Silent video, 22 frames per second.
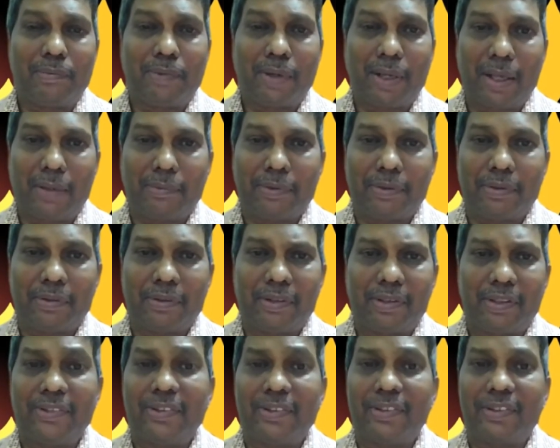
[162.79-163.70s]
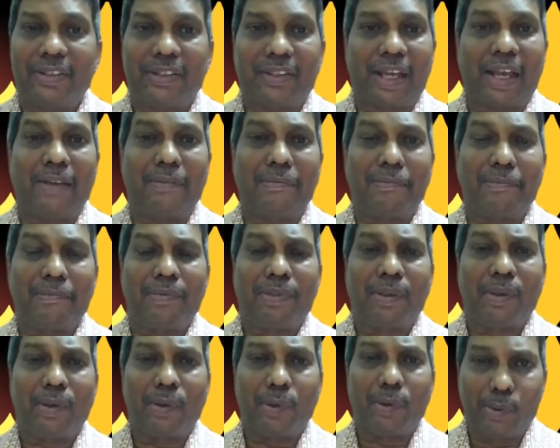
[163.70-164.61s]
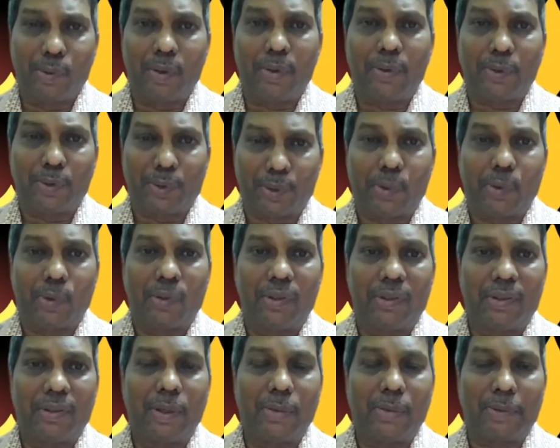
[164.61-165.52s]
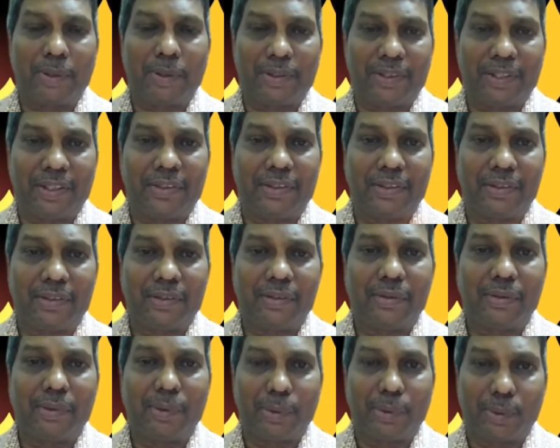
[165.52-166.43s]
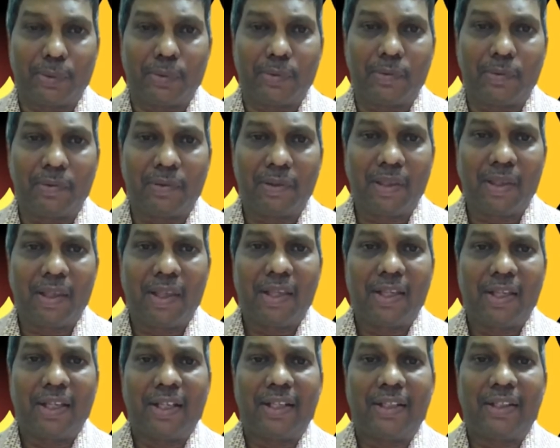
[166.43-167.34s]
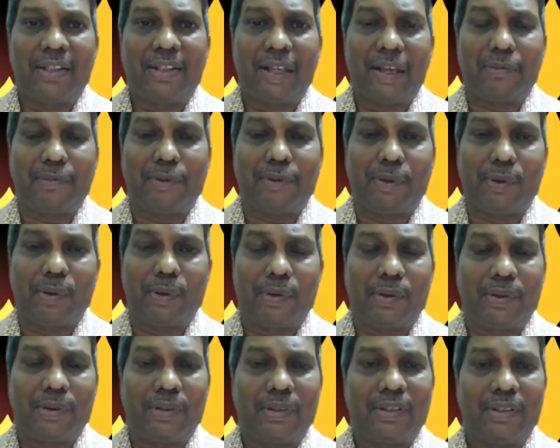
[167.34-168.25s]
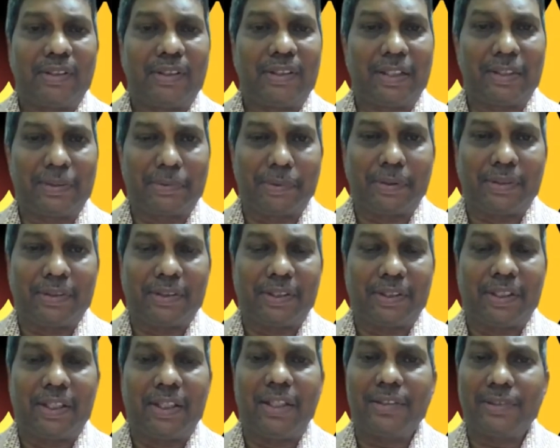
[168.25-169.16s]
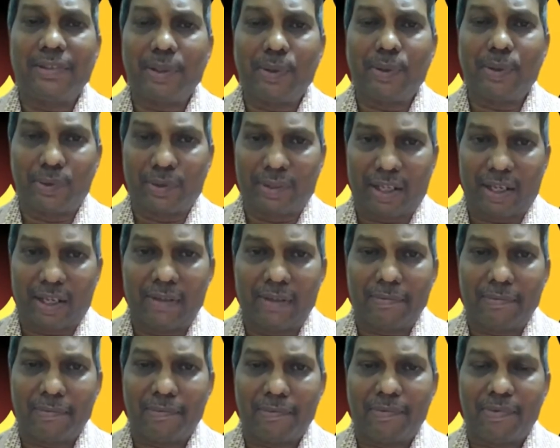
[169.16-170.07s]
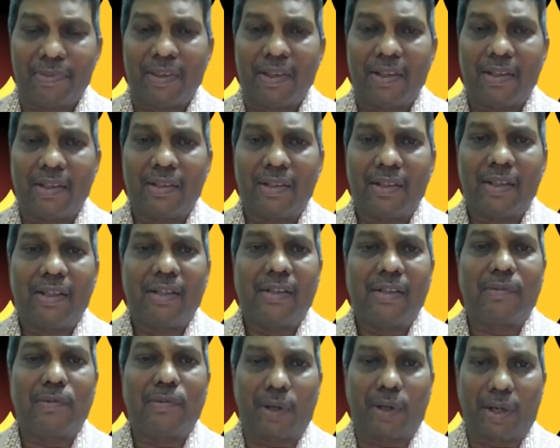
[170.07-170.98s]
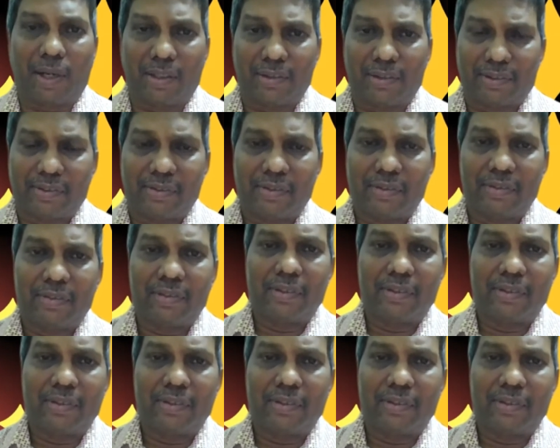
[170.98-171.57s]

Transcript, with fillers: Perhaps this is the time you want to show your appreciation to you. Therefore, Christmas is a good time for us